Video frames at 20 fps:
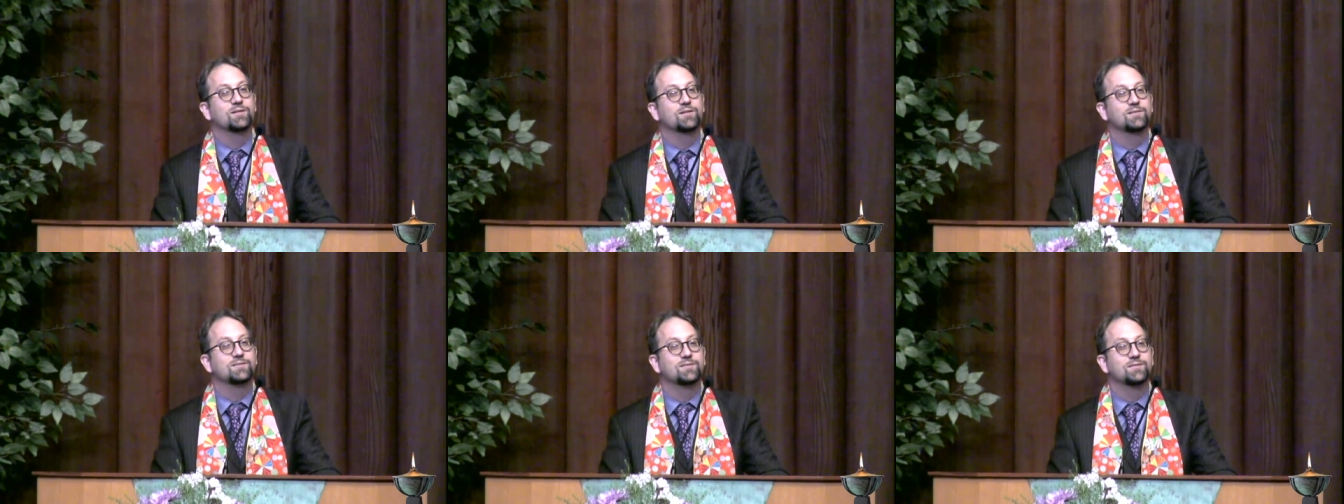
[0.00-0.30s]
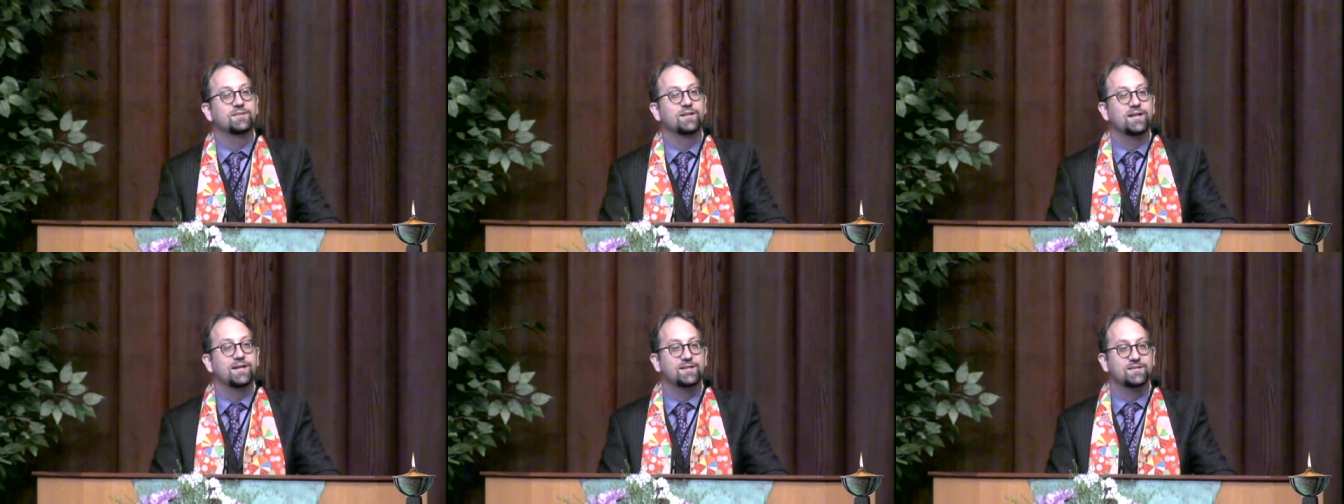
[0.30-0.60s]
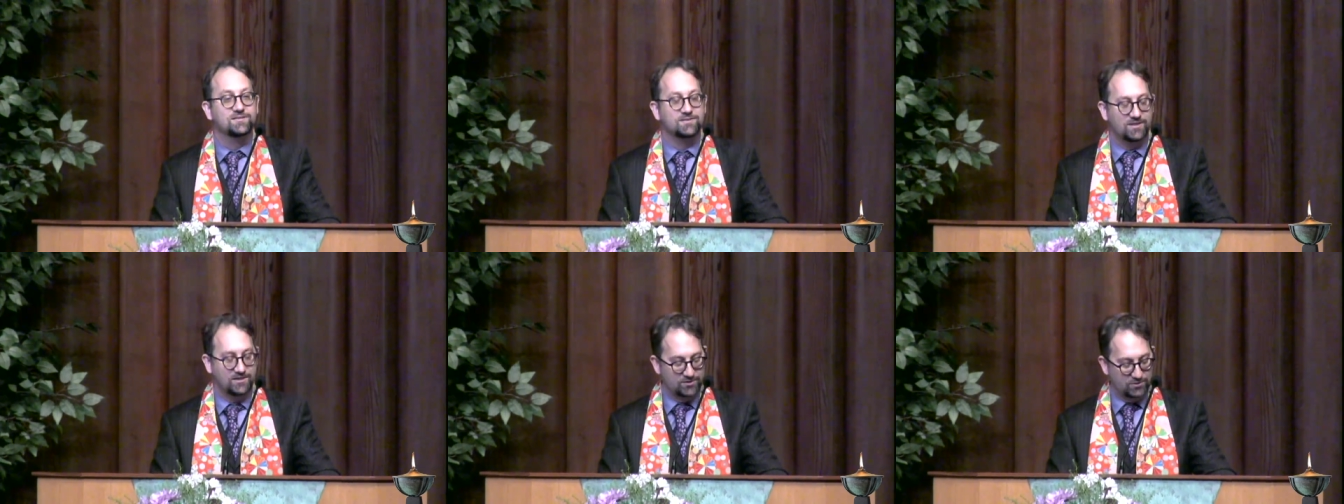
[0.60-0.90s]
in
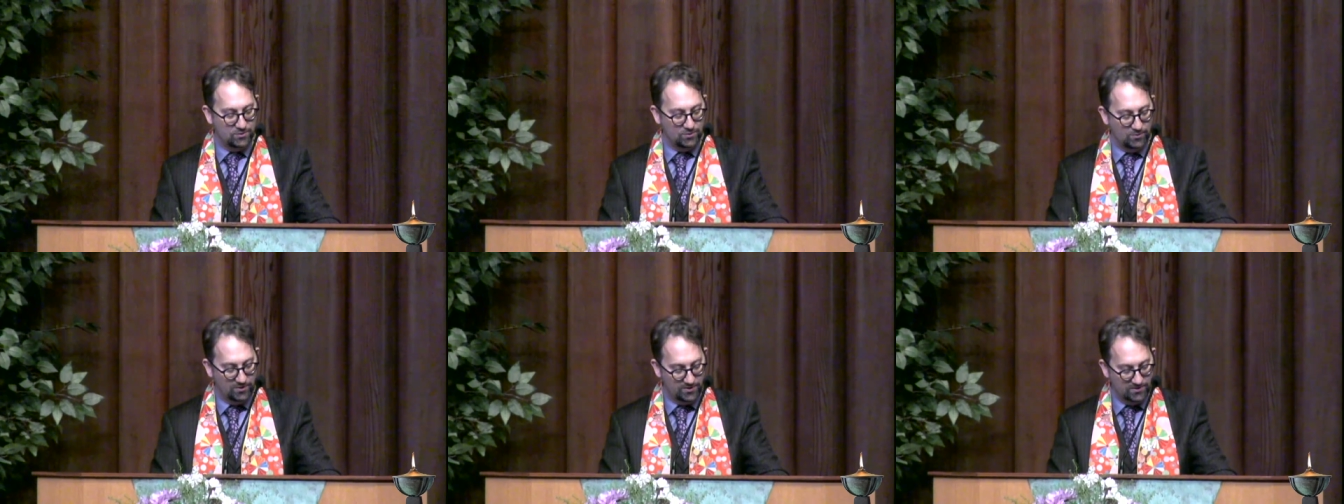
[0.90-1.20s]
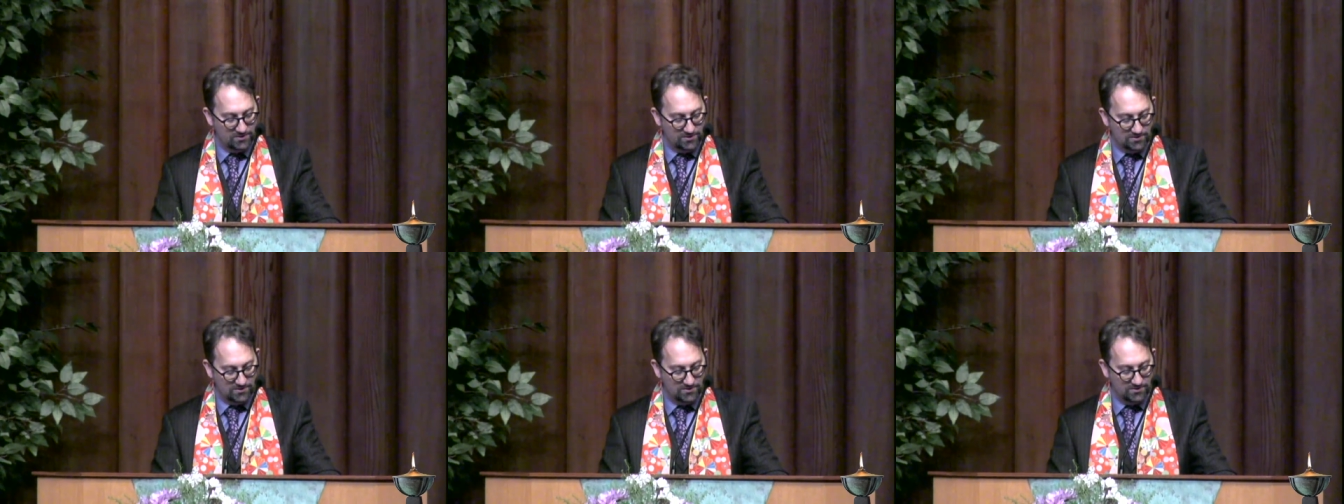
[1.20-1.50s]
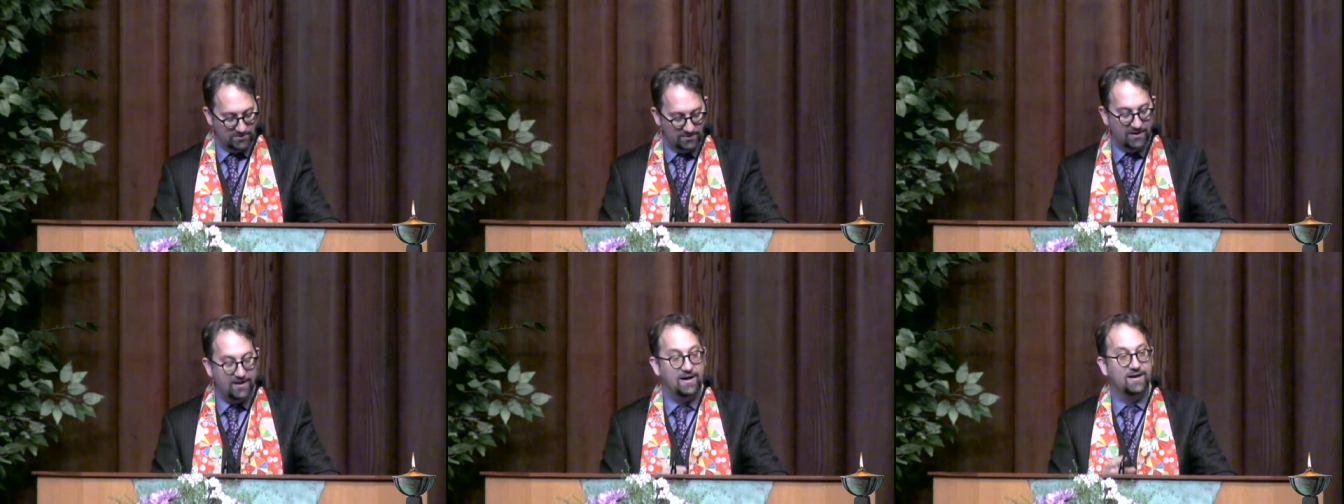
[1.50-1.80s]
today's discourse
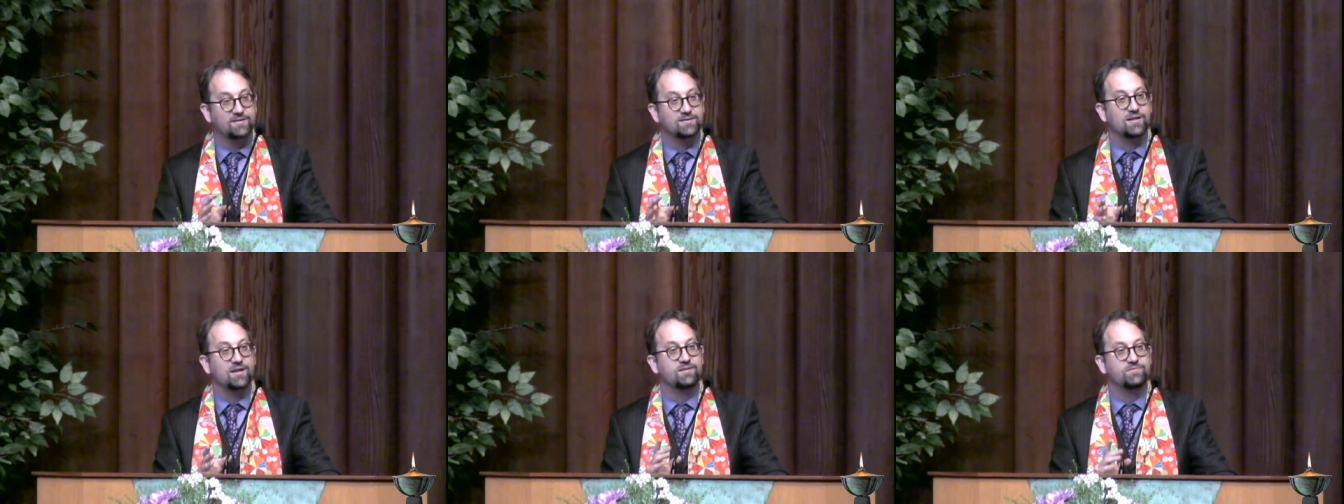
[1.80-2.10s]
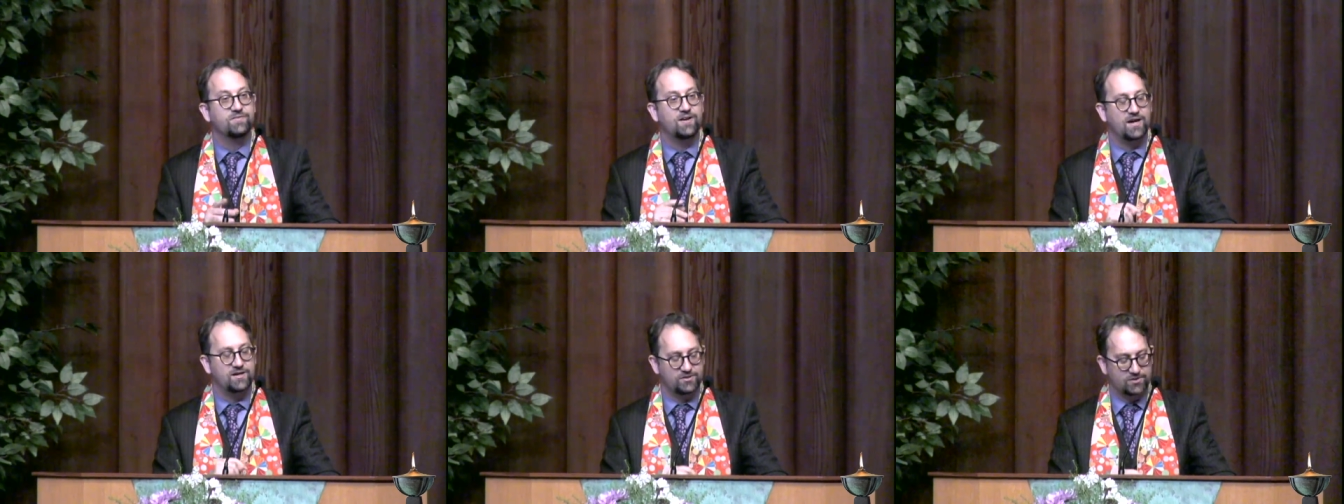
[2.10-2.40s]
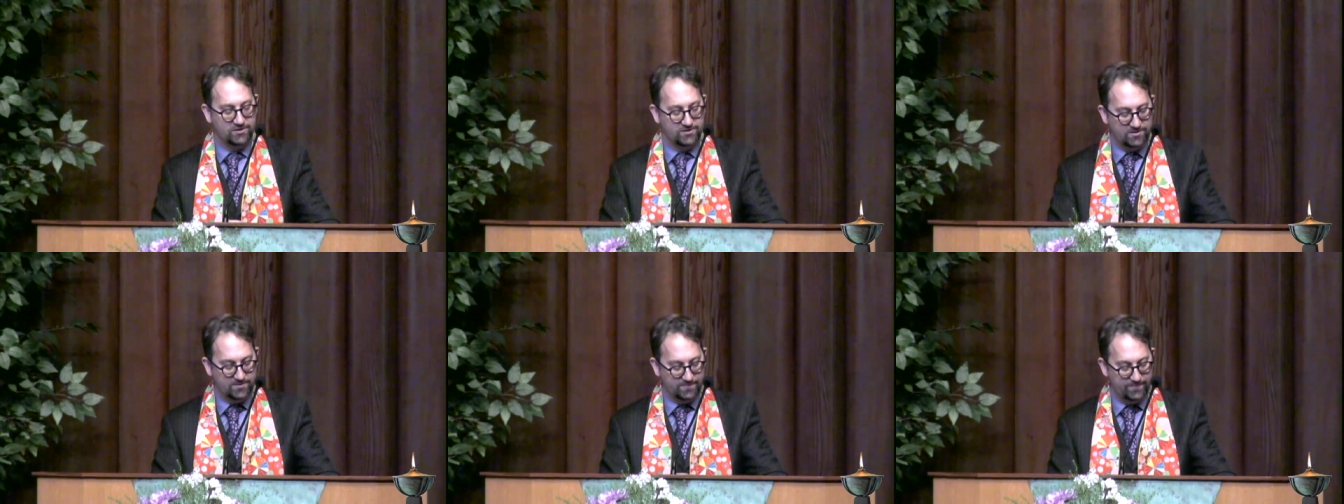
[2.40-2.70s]
anti
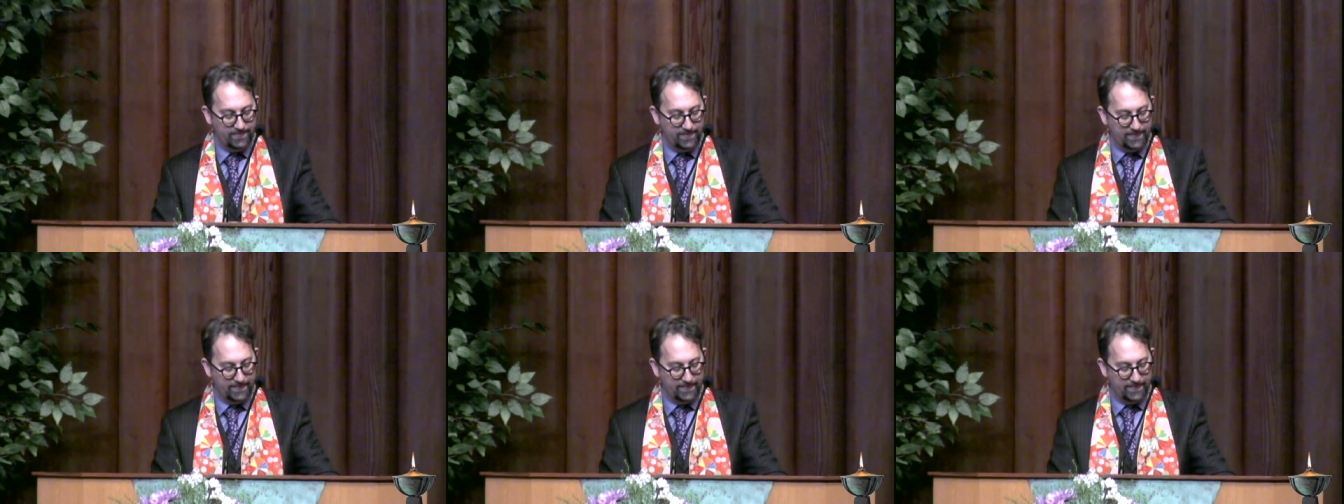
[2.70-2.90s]
fascism.